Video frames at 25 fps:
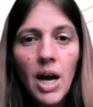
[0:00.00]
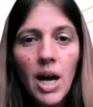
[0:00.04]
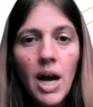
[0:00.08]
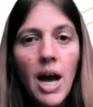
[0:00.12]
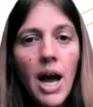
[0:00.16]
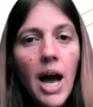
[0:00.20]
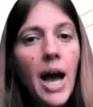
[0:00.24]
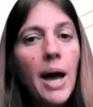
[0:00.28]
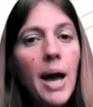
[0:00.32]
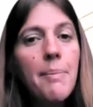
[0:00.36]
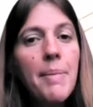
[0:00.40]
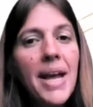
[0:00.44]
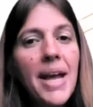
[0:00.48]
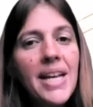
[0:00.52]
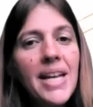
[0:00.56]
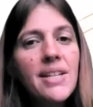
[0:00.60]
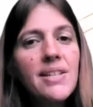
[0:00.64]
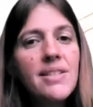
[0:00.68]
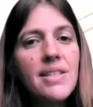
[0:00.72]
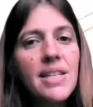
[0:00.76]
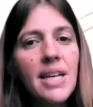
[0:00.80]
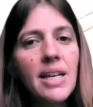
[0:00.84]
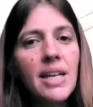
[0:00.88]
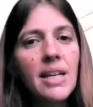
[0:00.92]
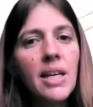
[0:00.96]

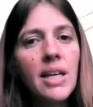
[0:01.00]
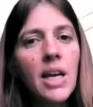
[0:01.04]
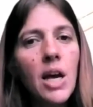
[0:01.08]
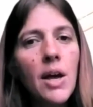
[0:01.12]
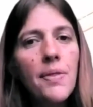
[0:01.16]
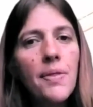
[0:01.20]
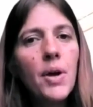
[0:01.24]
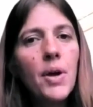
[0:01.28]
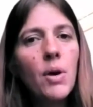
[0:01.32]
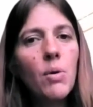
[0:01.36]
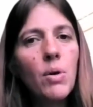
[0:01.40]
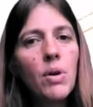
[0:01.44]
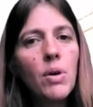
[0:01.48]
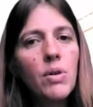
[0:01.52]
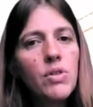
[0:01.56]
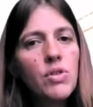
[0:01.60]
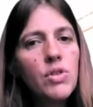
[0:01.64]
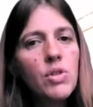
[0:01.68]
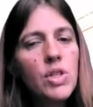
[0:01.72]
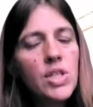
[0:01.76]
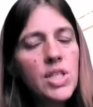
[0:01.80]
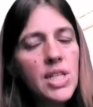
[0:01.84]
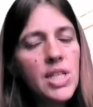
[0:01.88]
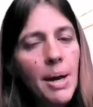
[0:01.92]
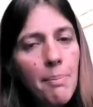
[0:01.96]
amazing, that
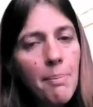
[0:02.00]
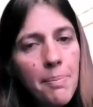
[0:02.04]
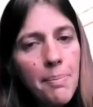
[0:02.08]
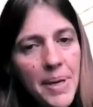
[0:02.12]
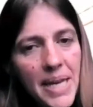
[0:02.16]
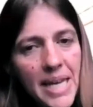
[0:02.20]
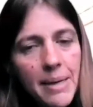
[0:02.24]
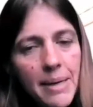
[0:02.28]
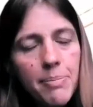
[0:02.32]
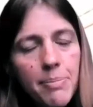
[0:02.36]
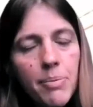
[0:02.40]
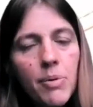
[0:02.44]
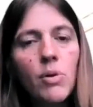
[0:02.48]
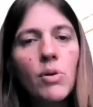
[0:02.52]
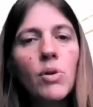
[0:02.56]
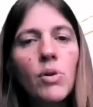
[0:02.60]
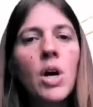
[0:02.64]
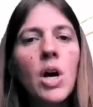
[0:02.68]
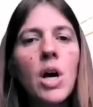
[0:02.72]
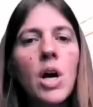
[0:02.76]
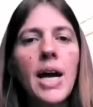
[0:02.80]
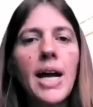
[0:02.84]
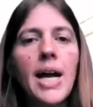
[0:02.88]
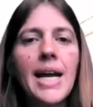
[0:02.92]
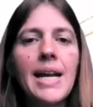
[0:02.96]
some
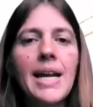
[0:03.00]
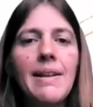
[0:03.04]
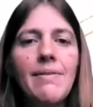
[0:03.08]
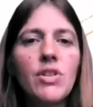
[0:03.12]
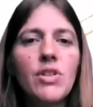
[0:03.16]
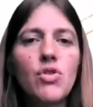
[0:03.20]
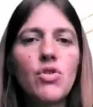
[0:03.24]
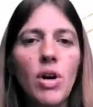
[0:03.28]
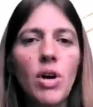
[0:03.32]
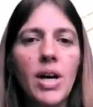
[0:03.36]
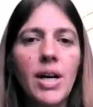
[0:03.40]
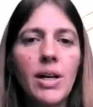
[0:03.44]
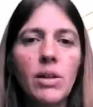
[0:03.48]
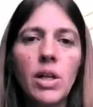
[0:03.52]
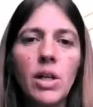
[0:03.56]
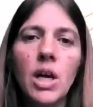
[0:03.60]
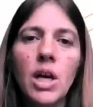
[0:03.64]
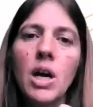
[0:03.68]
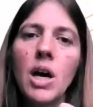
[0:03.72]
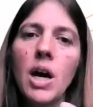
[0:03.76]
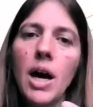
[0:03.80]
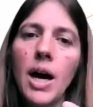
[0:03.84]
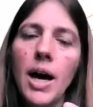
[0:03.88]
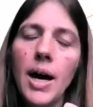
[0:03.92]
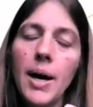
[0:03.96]
people in the trial
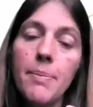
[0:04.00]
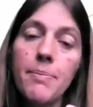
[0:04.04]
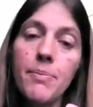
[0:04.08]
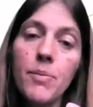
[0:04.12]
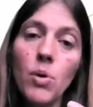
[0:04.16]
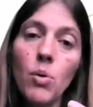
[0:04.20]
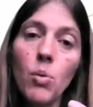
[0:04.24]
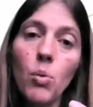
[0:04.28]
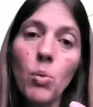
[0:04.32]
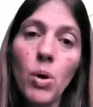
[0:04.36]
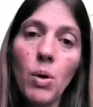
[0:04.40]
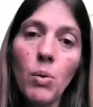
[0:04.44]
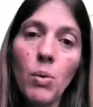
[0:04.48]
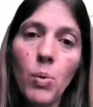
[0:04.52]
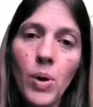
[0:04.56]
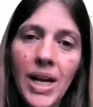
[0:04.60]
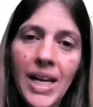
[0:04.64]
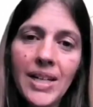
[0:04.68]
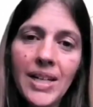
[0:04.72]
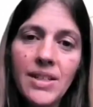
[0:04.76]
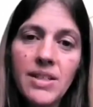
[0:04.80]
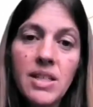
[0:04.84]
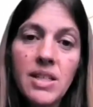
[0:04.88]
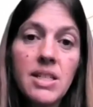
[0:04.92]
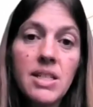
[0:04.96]
were willing
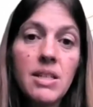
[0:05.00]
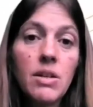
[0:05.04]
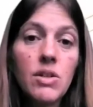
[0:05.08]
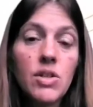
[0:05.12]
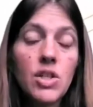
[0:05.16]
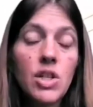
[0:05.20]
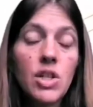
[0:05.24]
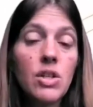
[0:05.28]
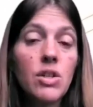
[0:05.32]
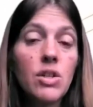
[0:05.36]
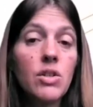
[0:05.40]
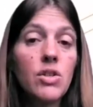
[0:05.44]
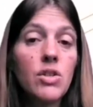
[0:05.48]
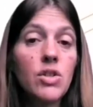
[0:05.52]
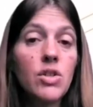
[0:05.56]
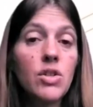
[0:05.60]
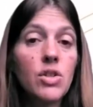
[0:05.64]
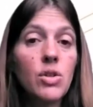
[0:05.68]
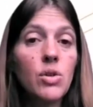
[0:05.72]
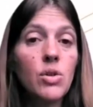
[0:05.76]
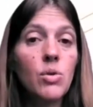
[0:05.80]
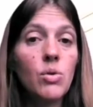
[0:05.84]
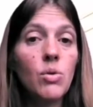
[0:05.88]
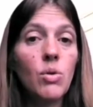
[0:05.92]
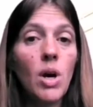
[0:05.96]
to
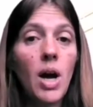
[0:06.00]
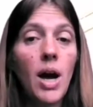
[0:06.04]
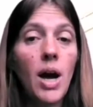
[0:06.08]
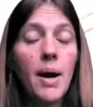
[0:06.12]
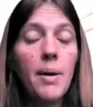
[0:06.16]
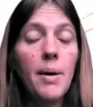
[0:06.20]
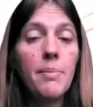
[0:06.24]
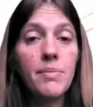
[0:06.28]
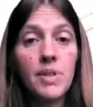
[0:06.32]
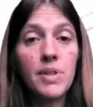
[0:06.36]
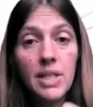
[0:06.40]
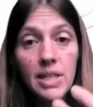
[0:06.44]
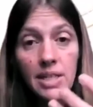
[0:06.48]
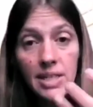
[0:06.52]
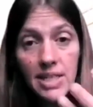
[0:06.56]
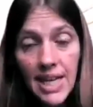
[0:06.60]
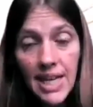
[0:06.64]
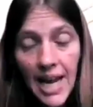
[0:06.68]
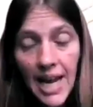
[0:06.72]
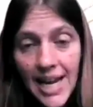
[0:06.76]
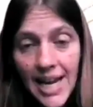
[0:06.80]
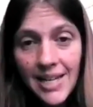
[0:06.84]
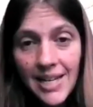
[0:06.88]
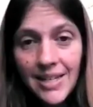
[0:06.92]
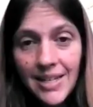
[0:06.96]

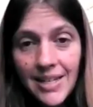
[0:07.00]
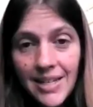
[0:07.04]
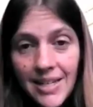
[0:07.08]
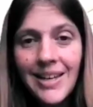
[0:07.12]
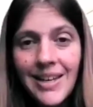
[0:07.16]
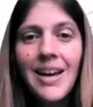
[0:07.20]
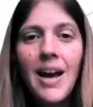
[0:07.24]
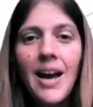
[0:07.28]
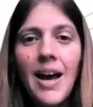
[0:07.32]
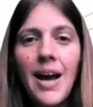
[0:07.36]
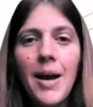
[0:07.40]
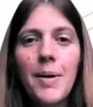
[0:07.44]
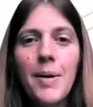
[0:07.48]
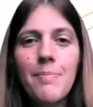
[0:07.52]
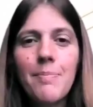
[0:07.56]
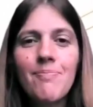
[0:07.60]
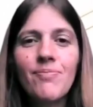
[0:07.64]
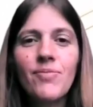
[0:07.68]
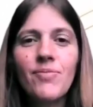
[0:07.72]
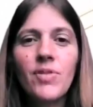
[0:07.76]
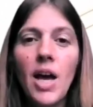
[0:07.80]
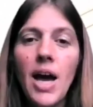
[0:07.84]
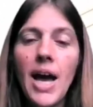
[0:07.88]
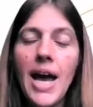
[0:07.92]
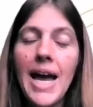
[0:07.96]
take
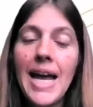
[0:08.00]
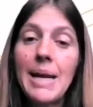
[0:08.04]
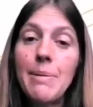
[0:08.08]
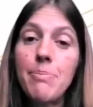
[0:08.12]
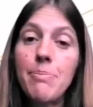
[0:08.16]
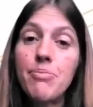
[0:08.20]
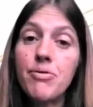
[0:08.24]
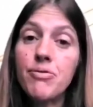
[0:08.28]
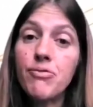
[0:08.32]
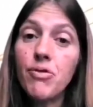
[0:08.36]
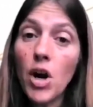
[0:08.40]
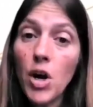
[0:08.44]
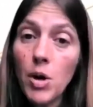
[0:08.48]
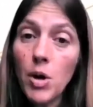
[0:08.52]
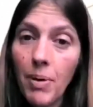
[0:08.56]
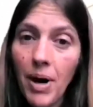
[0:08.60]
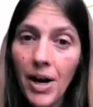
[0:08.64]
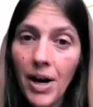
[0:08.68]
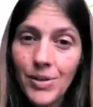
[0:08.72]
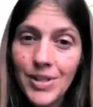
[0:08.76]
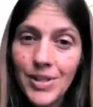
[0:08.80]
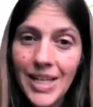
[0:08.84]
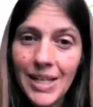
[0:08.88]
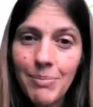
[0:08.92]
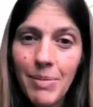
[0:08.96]
a
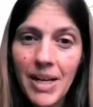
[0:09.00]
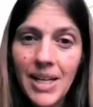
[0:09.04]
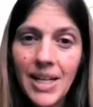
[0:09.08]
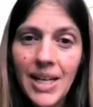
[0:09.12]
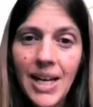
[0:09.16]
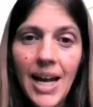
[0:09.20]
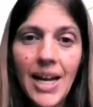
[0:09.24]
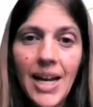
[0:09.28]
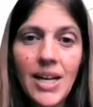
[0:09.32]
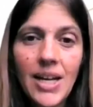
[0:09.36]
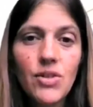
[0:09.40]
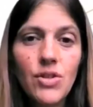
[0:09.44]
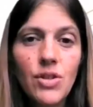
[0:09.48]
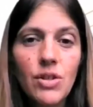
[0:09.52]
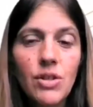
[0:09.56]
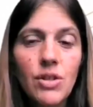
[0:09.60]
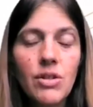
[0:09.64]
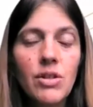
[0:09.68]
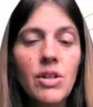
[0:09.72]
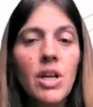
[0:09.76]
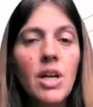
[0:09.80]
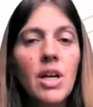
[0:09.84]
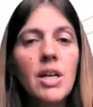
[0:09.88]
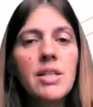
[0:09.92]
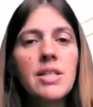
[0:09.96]
probiotic
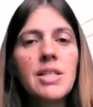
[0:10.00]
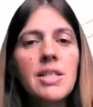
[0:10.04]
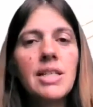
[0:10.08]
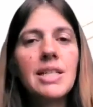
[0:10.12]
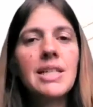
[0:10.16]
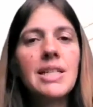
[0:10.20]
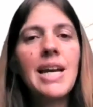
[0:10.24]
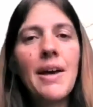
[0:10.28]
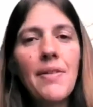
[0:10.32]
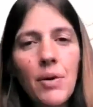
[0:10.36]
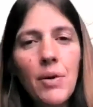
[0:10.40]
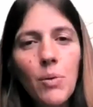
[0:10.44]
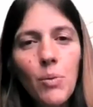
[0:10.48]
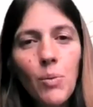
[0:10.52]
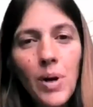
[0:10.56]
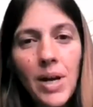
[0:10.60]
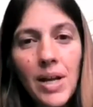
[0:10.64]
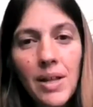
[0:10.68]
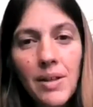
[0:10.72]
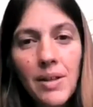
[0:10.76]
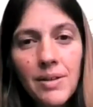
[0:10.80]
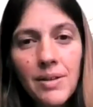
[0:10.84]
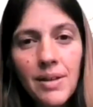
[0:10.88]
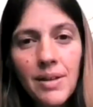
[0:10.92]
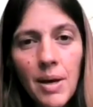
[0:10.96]
medication together
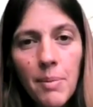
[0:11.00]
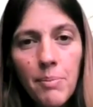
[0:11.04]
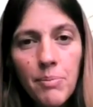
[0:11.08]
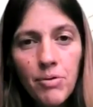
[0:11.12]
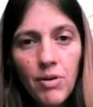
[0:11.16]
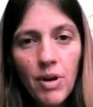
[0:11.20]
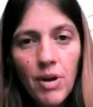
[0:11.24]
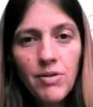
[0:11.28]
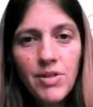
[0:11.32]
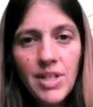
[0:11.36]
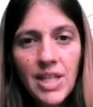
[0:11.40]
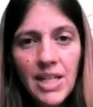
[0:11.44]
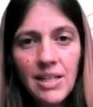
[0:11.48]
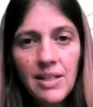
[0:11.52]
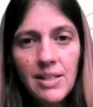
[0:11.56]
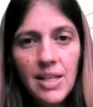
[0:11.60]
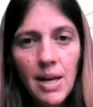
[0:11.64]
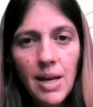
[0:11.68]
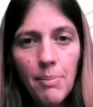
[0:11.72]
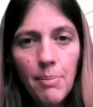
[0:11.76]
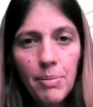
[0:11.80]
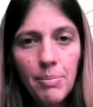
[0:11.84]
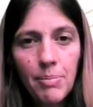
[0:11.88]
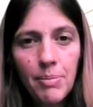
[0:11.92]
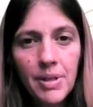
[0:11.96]
with protein
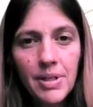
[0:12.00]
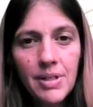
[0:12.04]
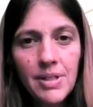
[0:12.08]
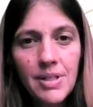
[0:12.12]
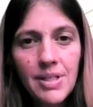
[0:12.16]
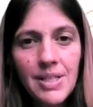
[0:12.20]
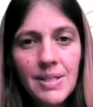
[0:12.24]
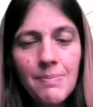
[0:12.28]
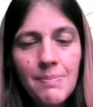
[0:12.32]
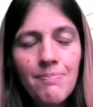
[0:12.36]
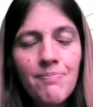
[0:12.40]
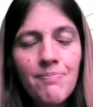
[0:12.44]
supplements,